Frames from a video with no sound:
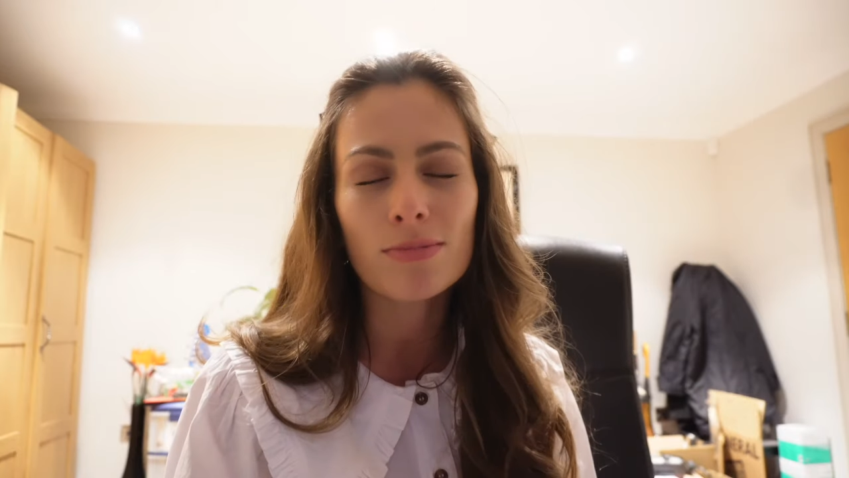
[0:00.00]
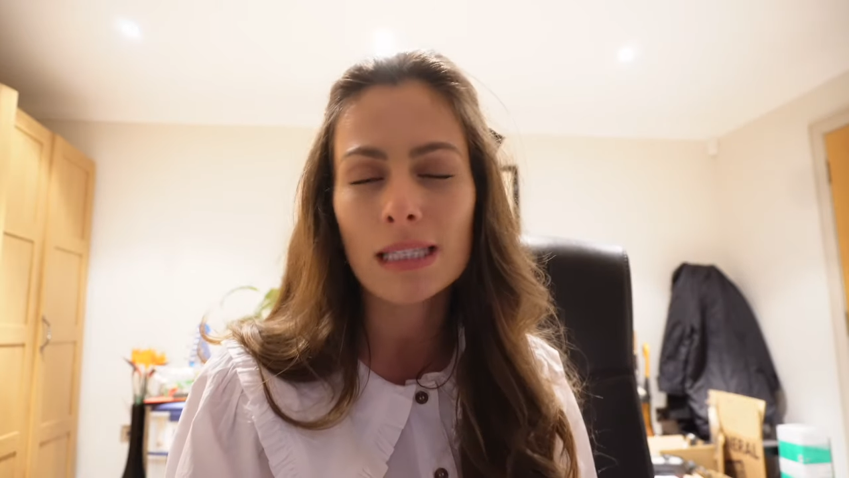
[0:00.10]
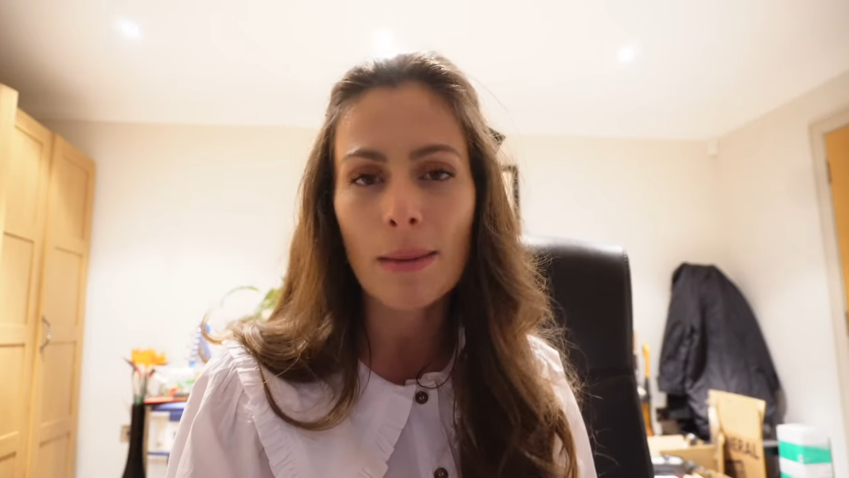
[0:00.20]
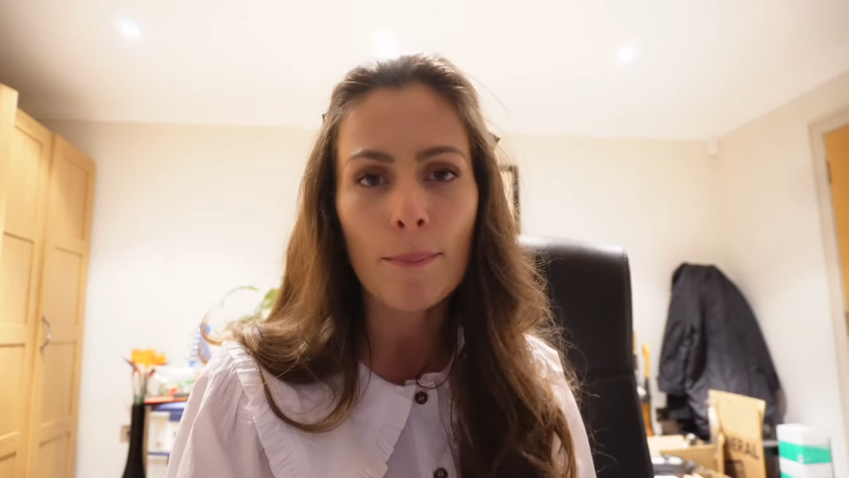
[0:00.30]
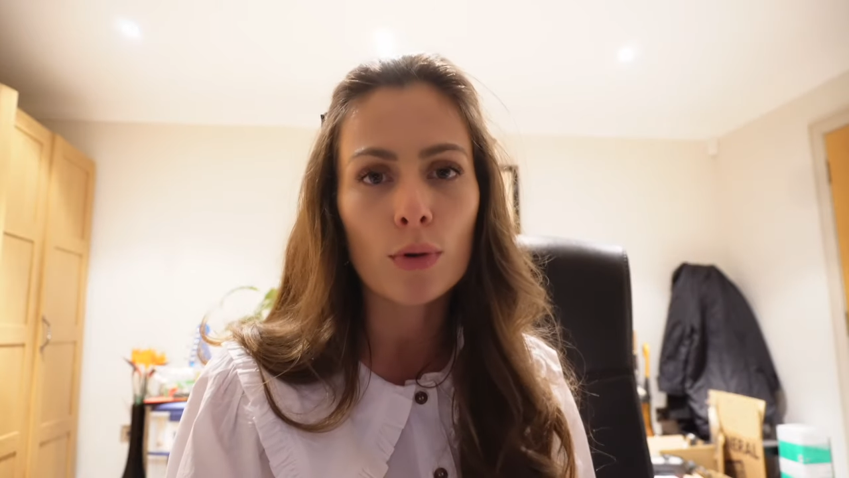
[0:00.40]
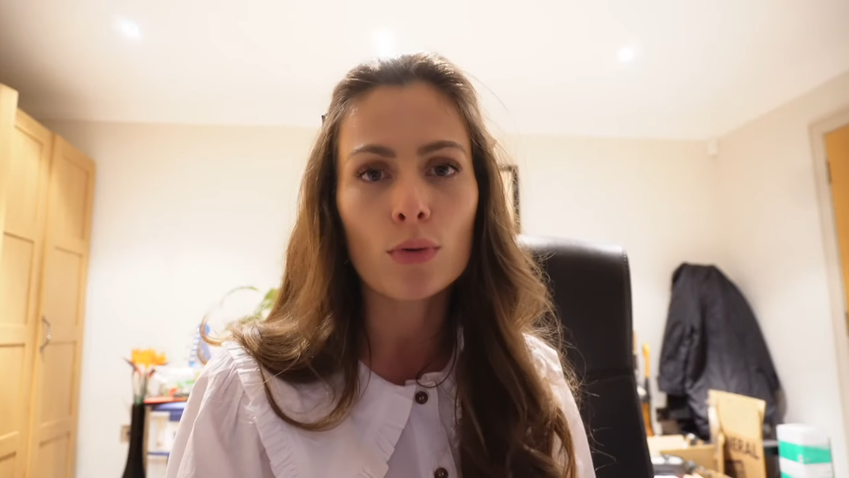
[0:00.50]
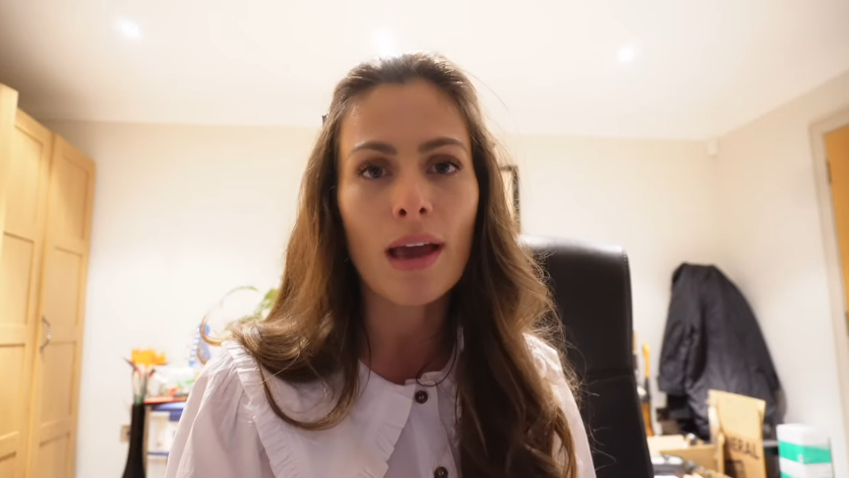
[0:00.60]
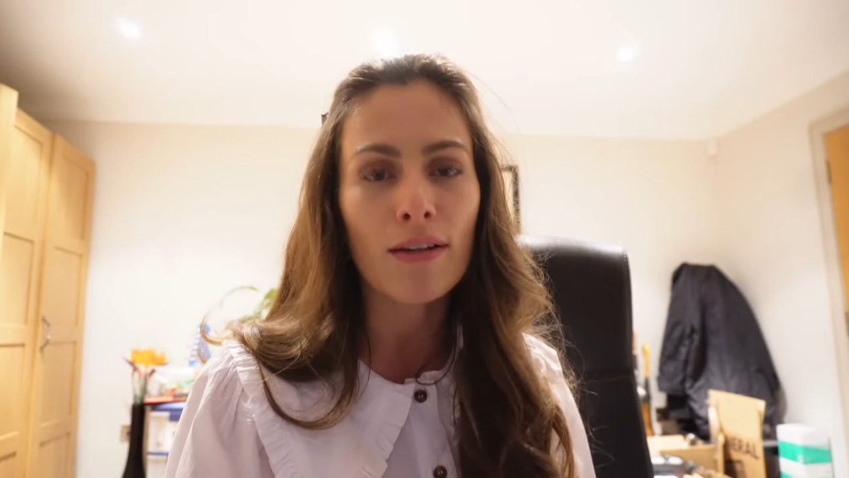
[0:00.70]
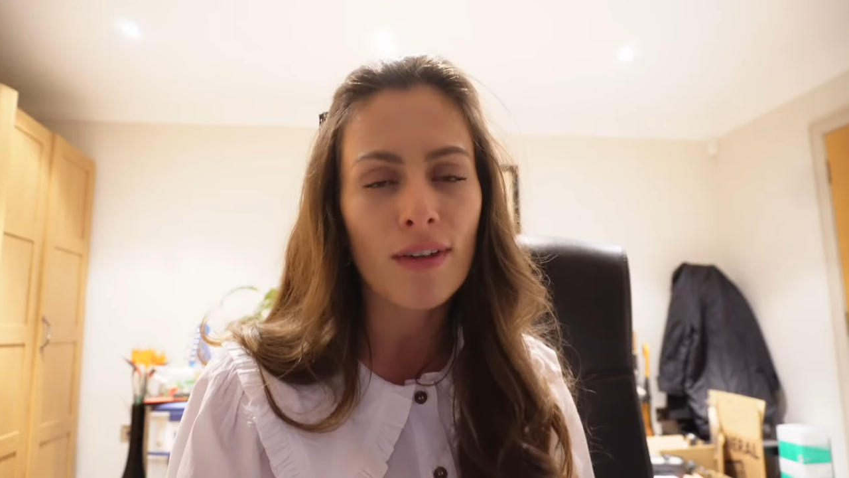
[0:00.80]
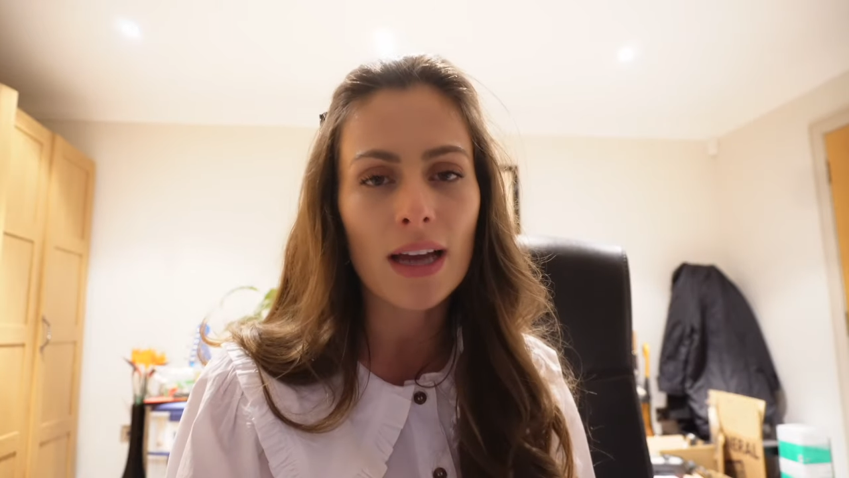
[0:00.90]
simple
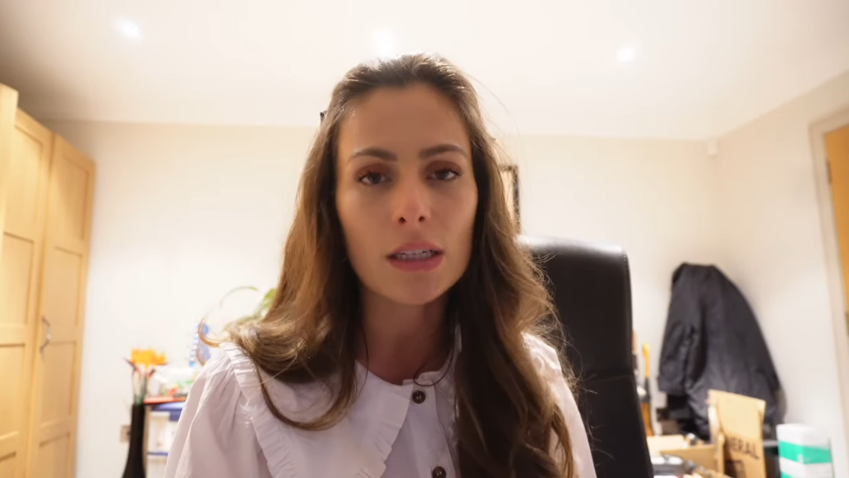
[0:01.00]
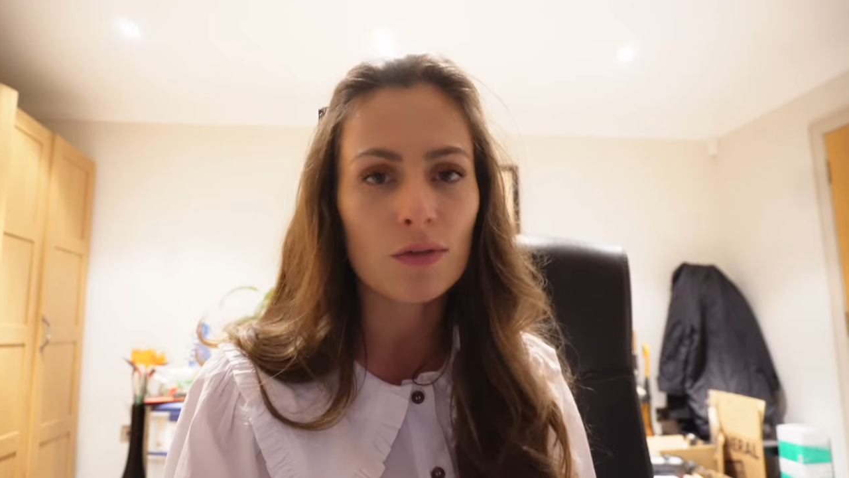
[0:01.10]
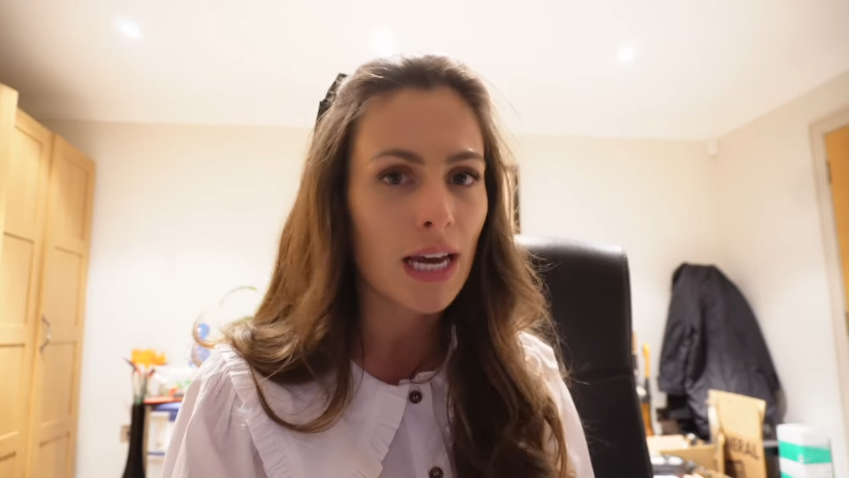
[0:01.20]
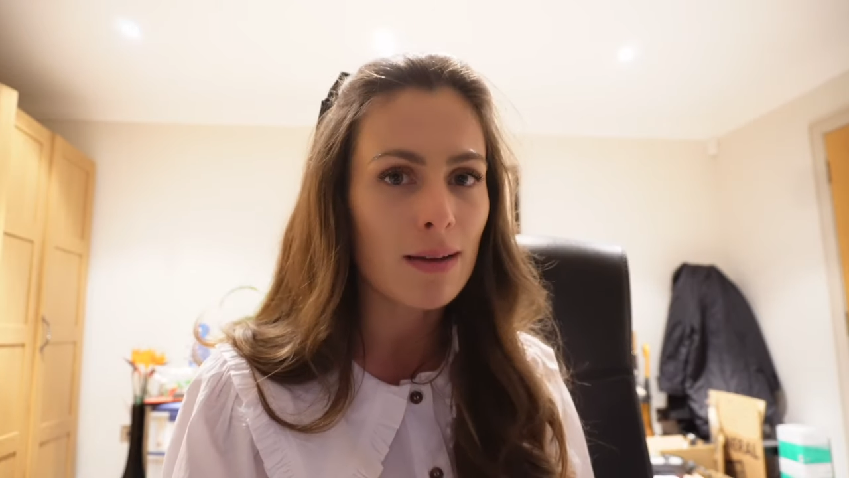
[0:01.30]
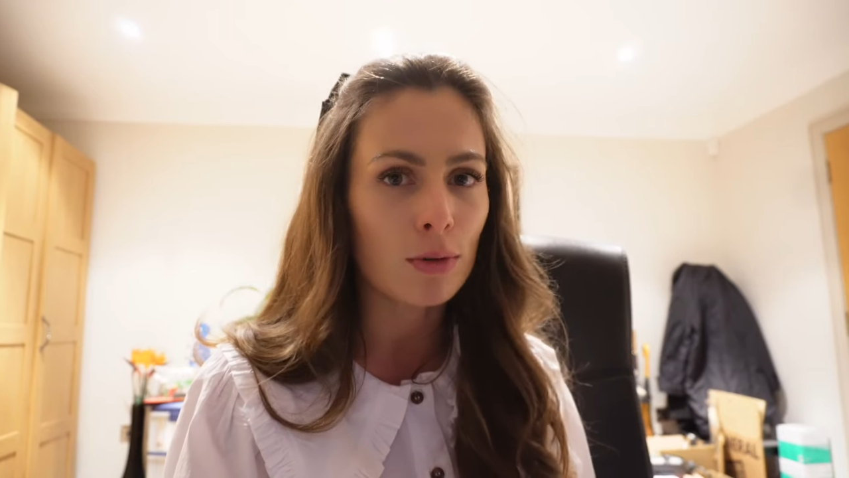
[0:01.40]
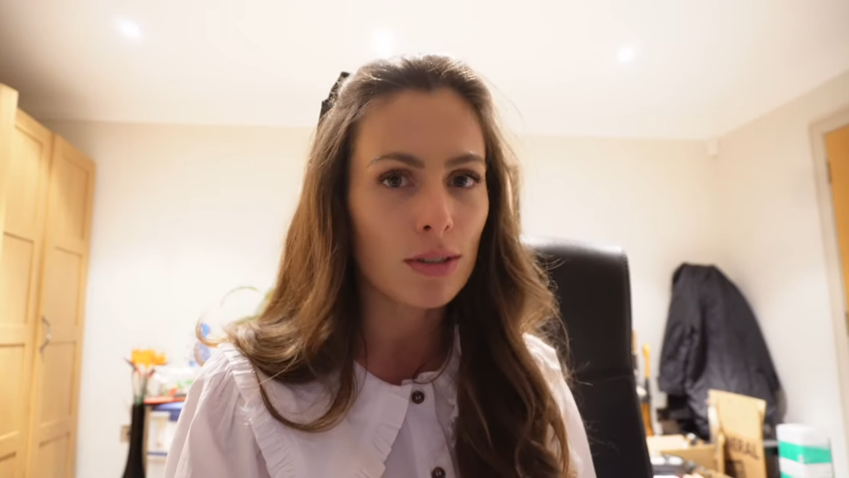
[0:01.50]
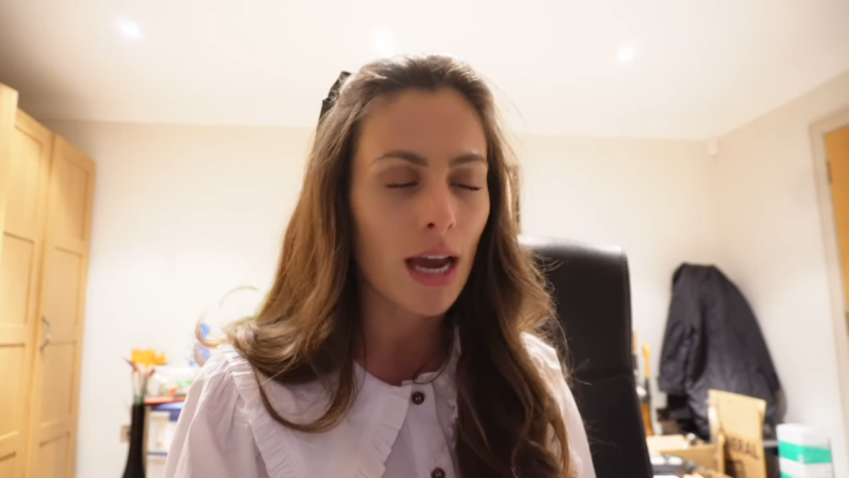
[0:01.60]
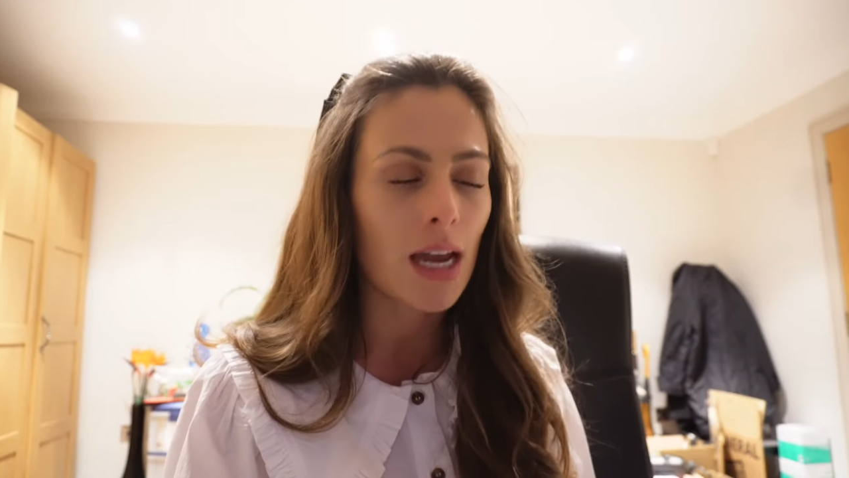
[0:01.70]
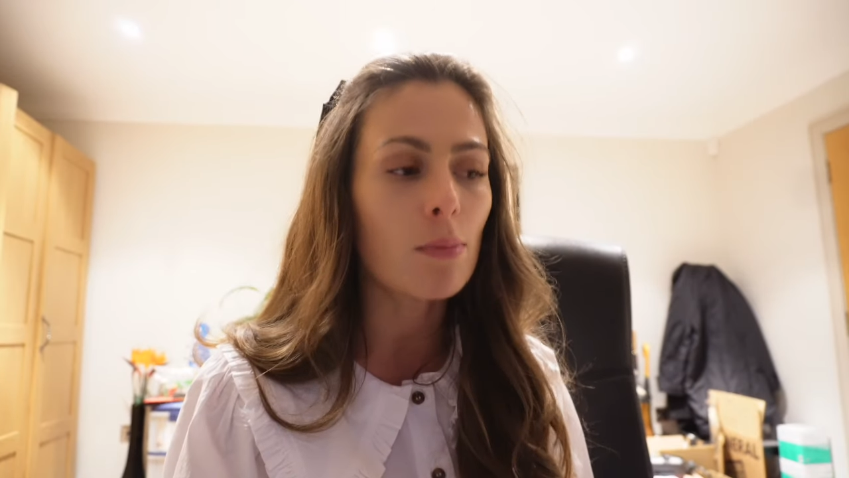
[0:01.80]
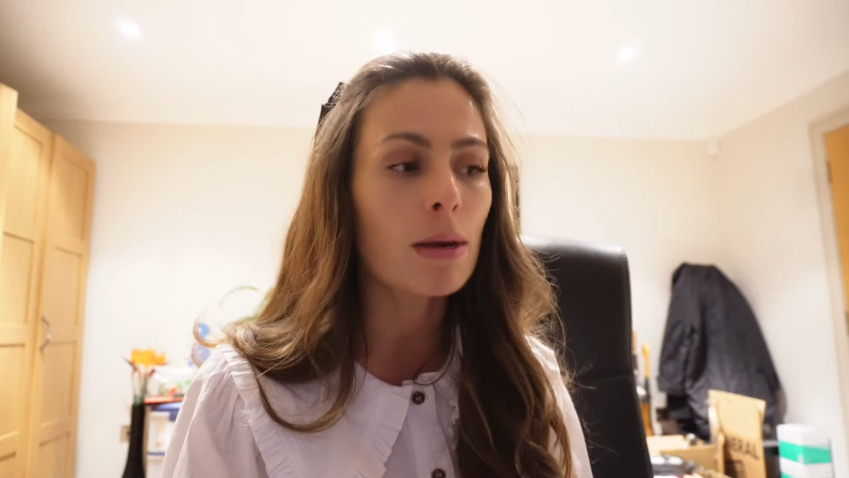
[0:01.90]
yet effective
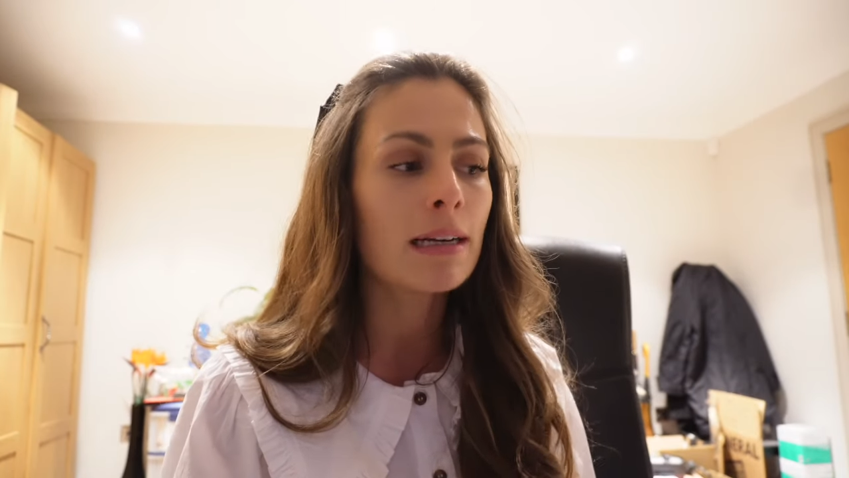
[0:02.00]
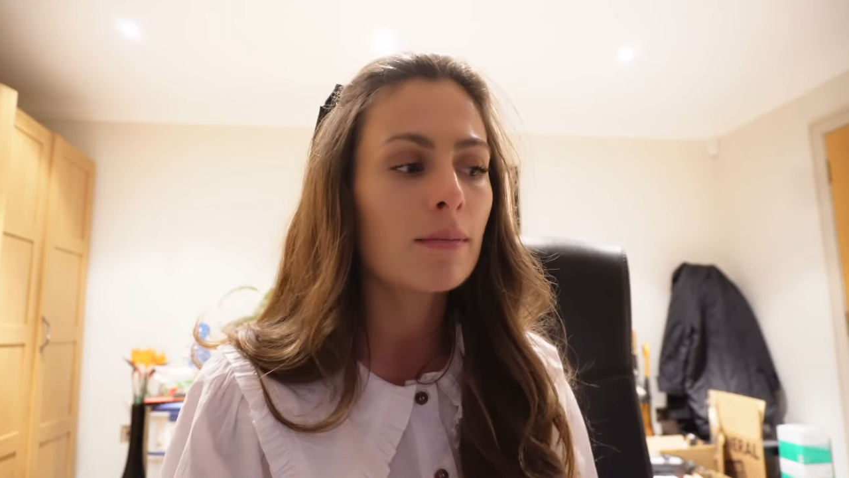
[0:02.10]
tablescape